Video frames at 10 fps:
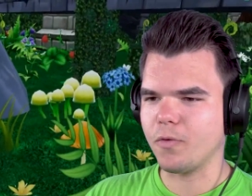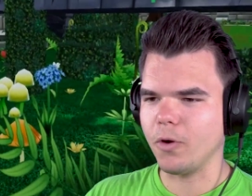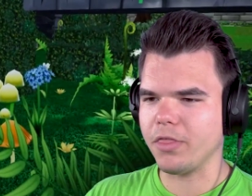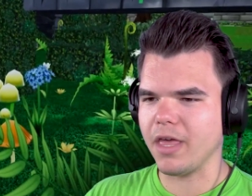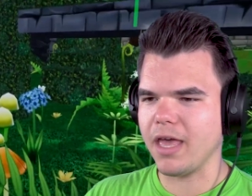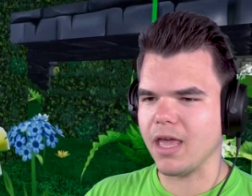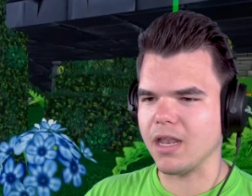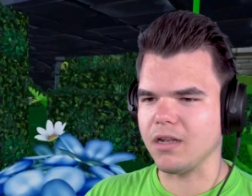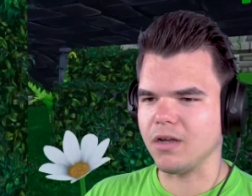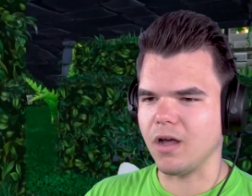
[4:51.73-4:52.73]
for the
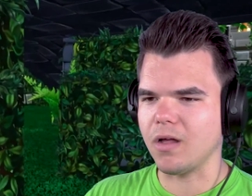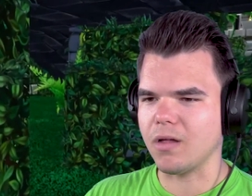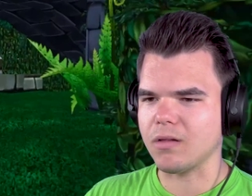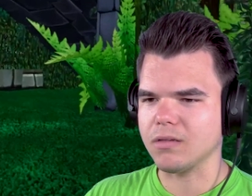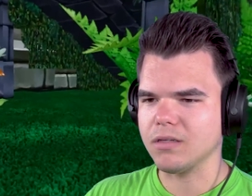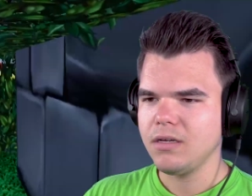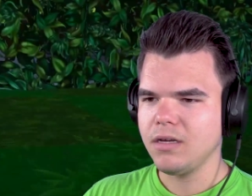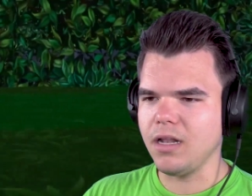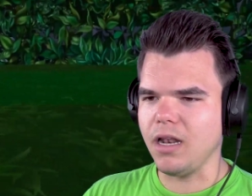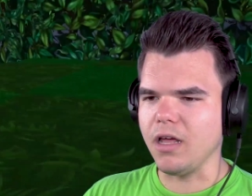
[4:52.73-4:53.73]
hidden hole. If you
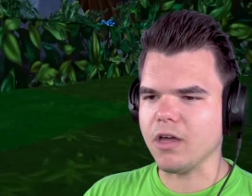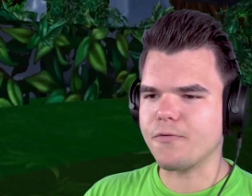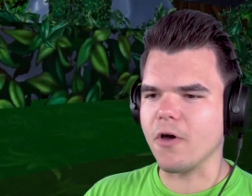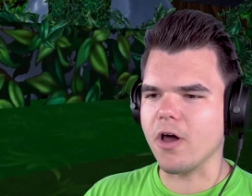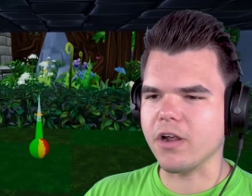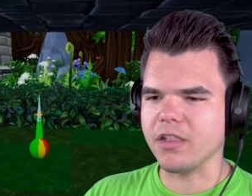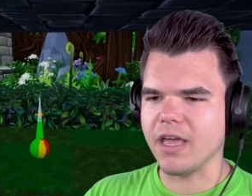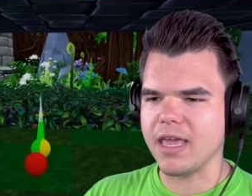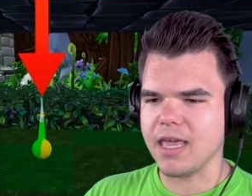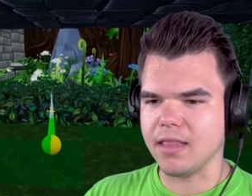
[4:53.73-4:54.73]
go Look over, you can the
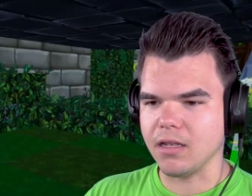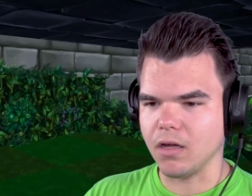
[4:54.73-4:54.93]
then shoot back.